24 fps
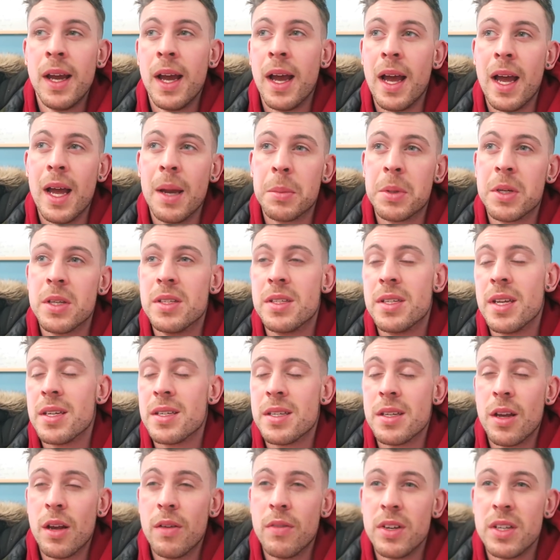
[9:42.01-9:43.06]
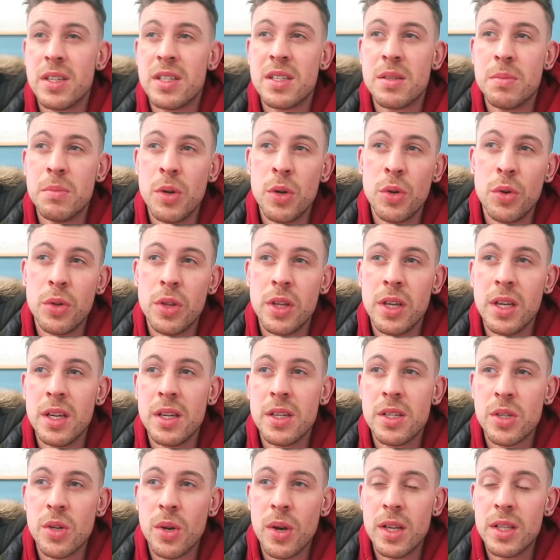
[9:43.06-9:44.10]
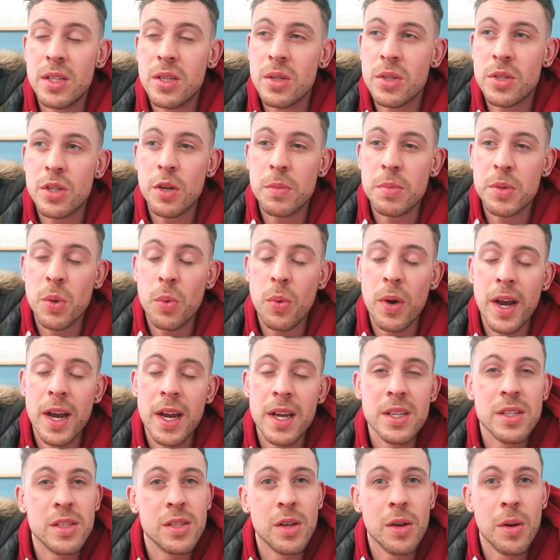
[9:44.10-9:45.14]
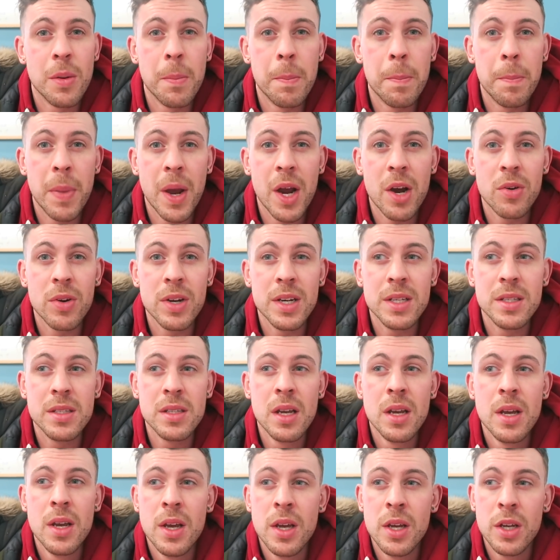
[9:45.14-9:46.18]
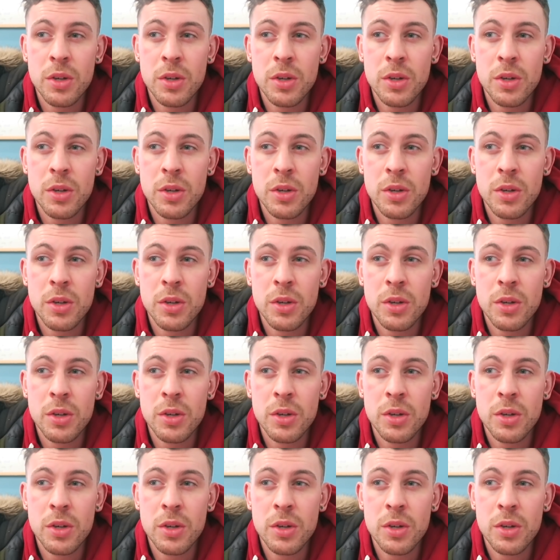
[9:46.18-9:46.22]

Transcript: consisted of a smoothie, so I had 2 scoops of whey, some berries,